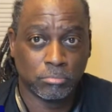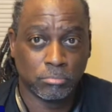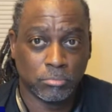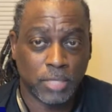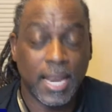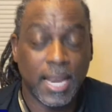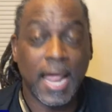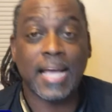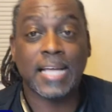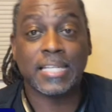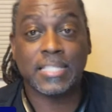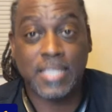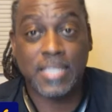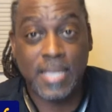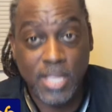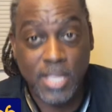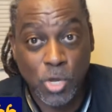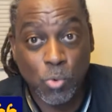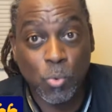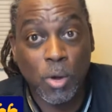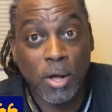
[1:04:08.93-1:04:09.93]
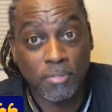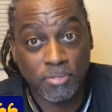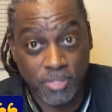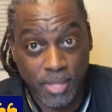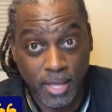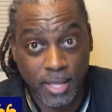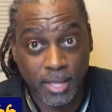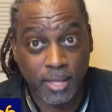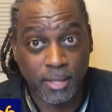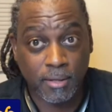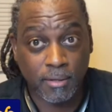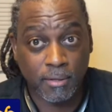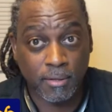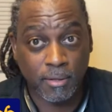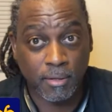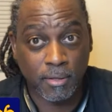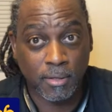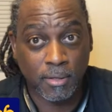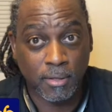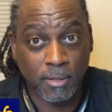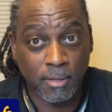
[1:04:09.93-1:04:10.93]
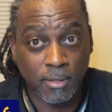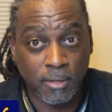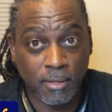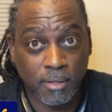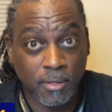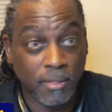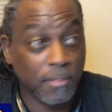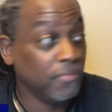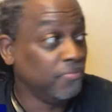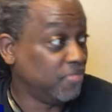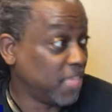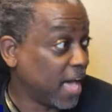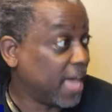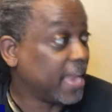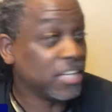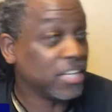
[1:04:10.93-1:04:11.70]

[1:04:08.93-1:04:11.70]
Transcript: And I can tell you one thing. That